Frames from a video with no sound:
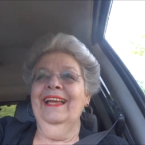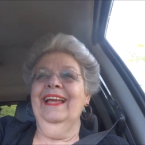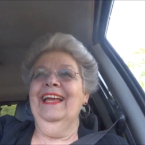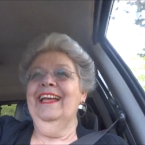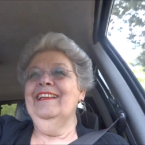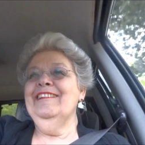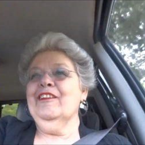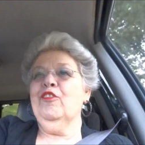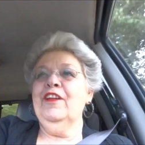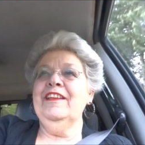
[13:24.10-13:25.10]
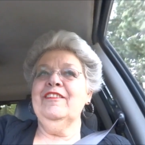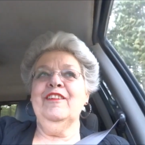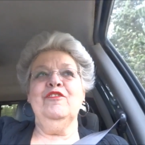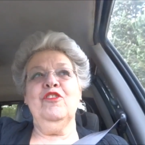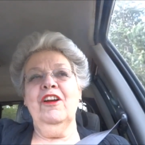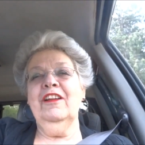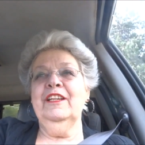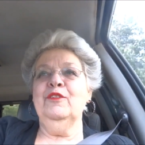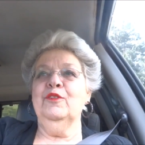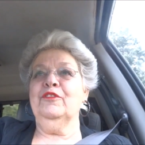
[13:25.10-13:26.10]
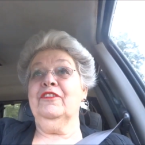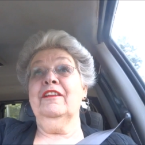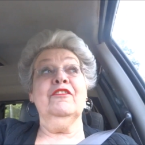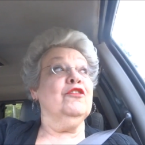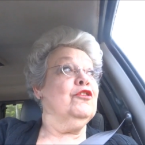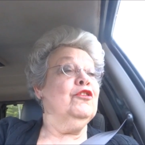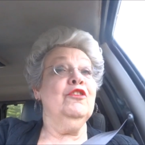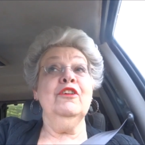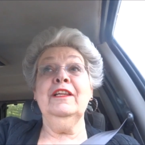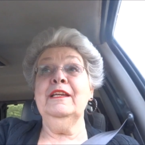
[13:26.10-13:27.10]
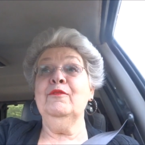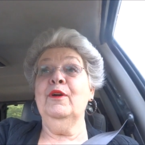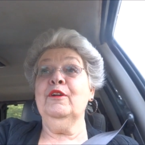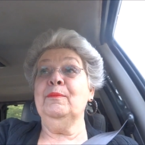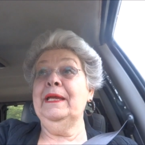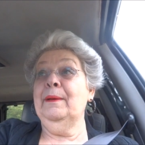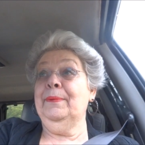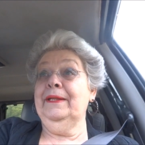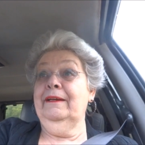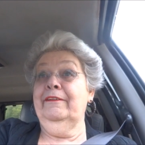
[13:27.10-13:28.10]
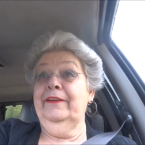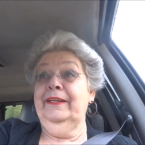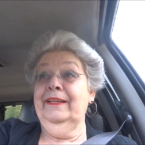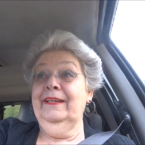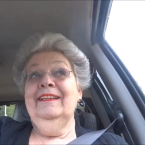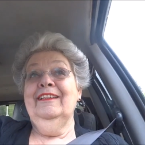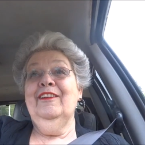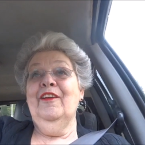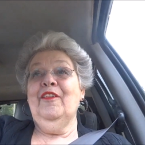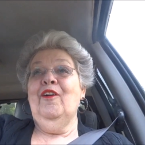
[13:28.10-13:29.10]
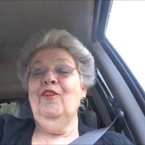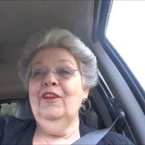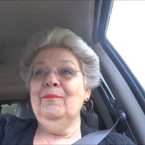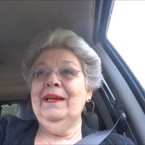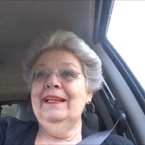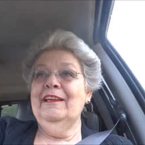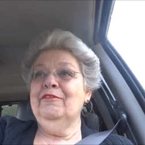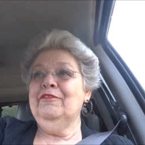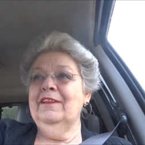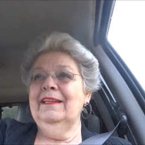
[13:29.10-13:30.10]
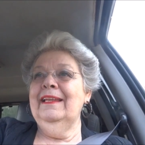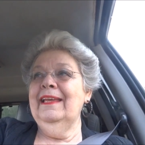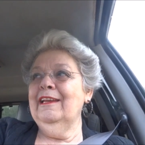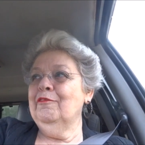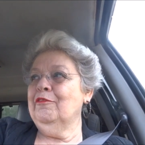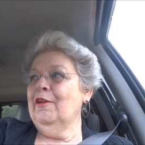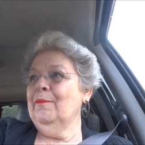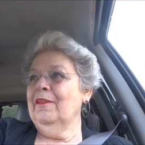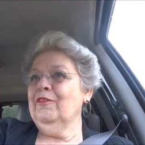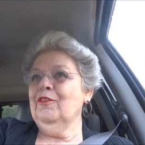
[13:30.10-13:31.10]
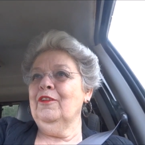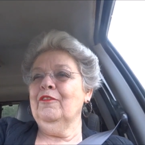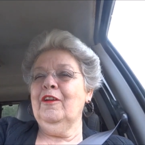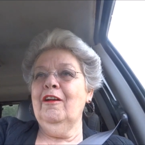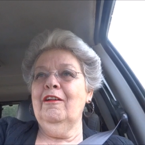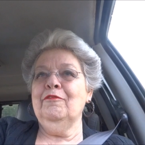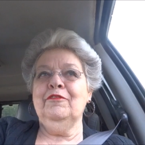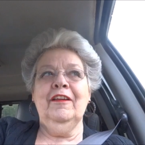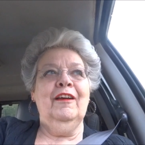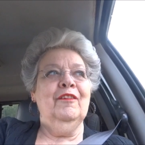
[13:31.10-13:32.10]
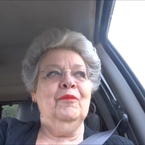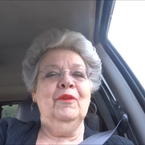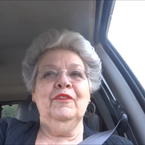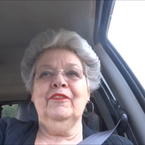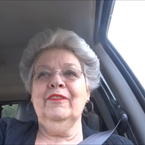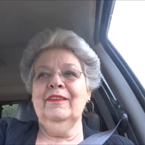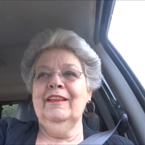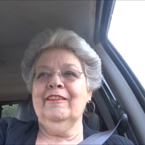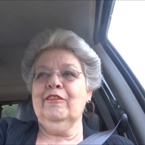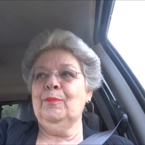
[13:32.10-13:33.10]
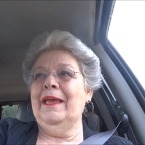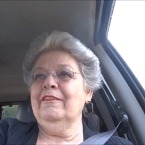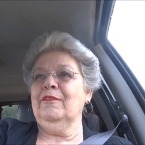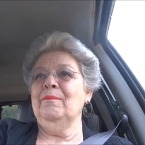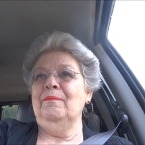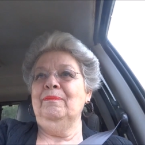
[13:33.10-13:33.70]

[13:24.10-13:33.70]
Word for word: and created a charley horse that surely woke me up in a hurry. You know, the whole of my left leg from the sort of calf down was in spasm.